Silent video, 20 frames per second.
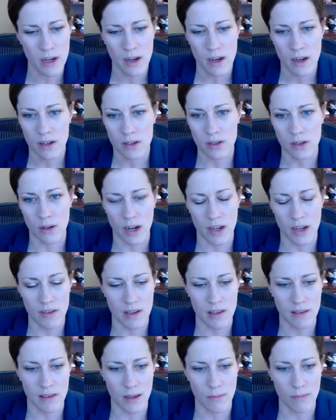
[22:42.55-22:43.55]
So I think
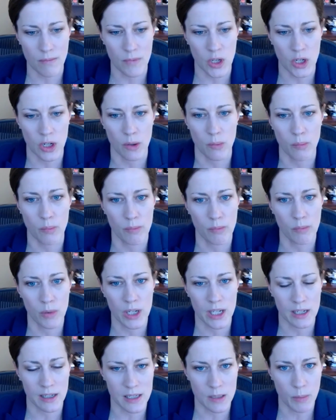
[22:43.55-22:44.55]
that we
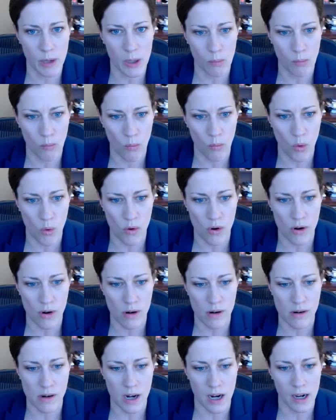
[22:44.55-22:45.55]
can expect
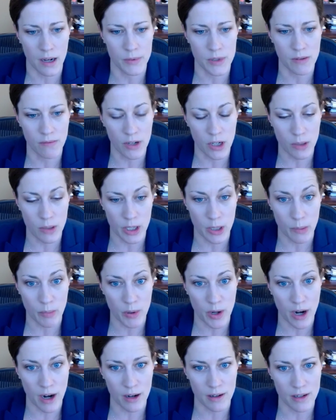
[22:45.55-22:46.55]
more development and
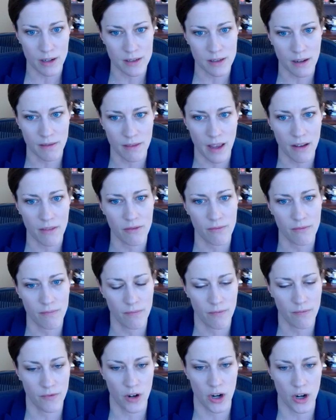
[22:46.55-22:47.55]
progress on that
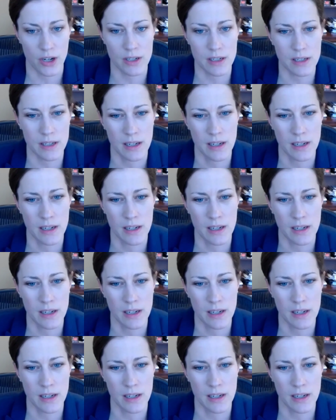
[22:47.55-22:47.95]
front.